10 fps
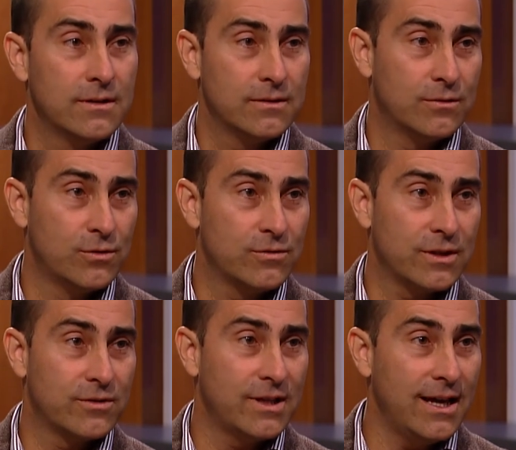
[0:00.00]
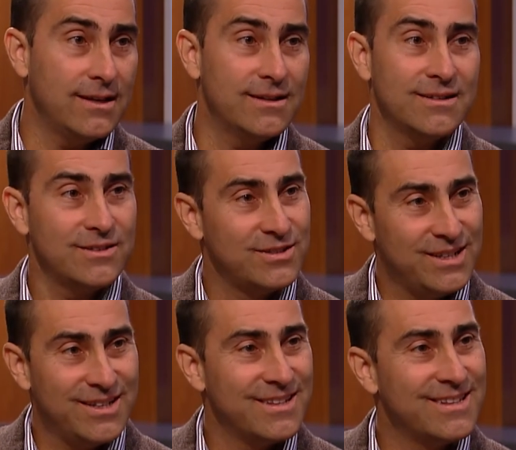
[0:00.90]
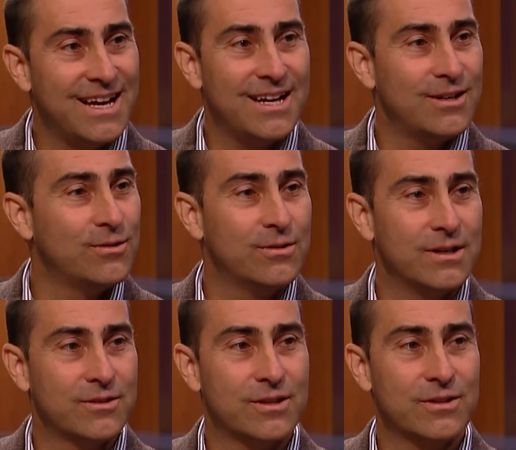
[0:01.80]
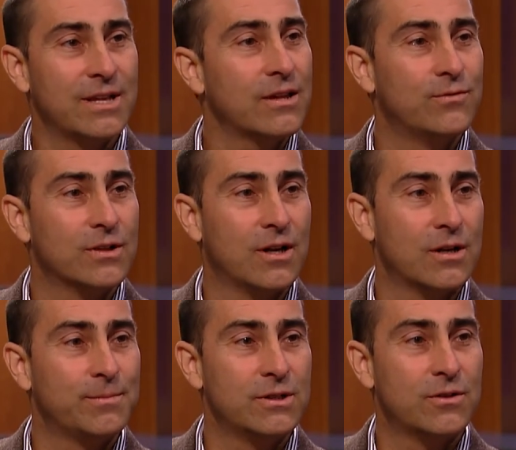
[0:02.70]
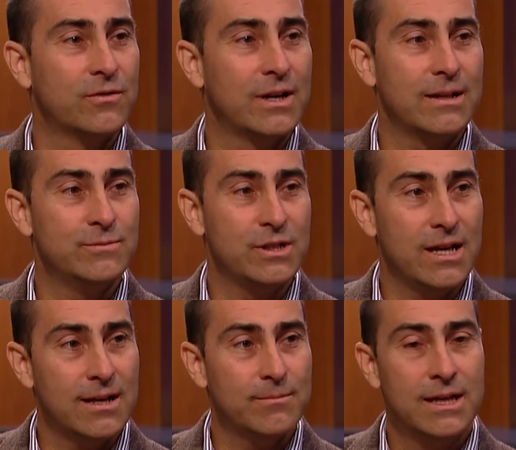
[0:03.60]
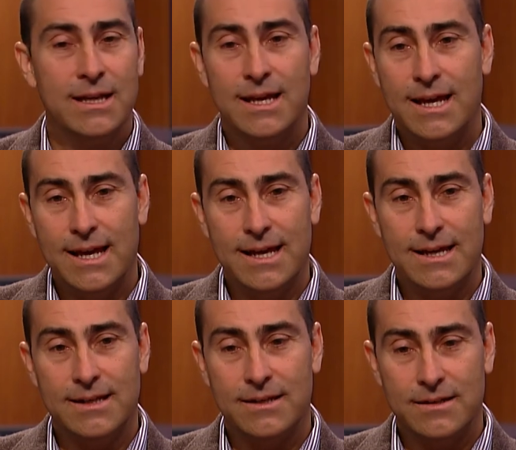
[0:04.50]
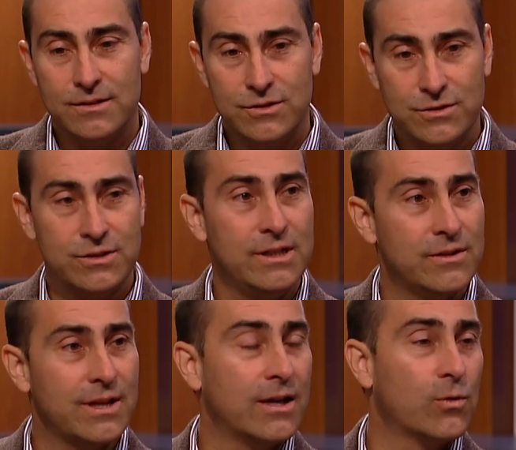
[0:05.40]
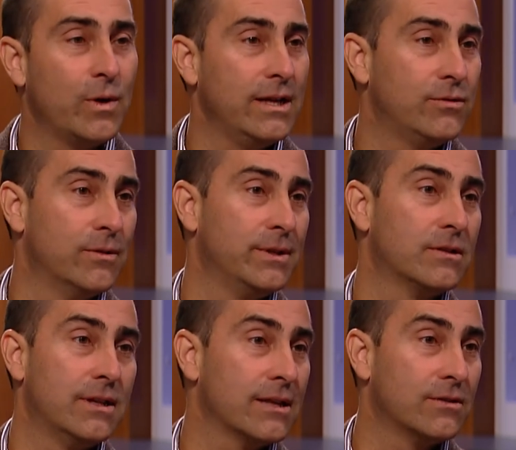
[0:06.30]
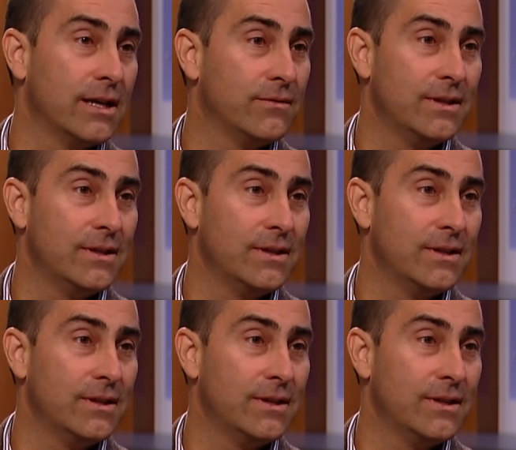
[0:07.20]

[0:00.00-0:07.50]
The roots are set. She is now a successful carpenter over at MGM, and she is on her way to a middle class life.